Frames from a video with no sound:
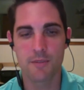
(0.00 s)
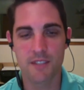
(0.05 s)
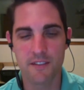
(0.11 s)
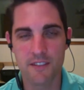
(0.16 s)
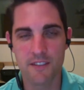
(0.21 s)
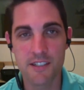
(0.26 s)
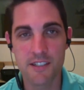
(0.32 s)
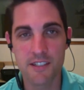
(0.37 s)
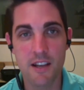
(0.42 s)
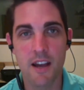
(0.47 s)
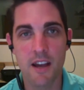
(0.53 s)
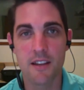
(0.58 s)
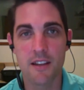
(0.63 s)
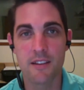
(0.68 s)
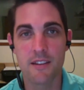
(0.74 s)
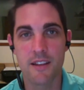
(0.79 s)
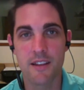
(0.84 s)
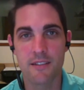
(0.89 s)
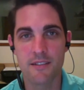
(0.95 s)
They've
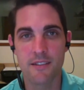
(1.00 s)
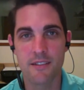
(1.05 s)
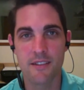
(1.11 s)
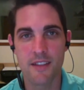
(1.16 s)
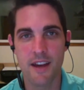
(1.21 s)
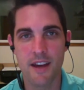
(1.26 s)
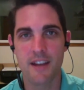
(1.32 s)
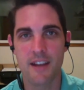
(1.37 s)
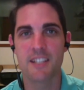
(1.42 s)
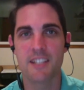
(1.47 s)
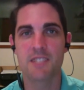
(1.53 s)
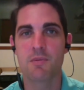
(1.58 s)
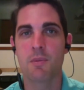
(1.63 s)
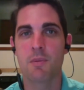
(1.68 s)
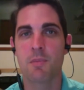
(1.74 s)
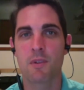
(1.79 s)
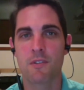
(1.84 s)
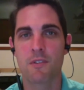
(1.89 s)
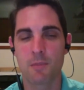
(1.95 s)
decided that needs to be
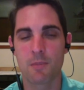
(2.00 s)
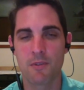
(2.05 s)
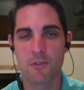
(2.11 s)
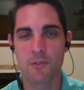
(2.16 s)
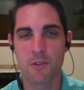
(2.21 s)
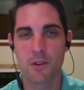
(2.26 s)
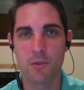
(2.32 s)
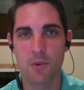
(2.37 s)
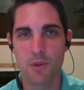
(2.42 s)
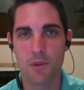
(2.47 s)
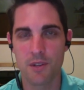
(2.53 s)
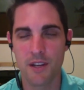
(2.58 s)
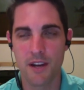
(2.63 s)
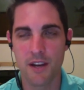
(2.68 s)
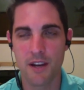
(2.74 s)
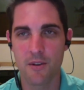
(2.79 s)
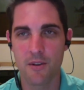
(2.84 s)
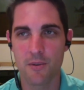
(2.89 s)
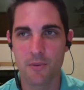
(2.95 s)
perfect before they roll it
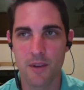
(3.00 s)
out.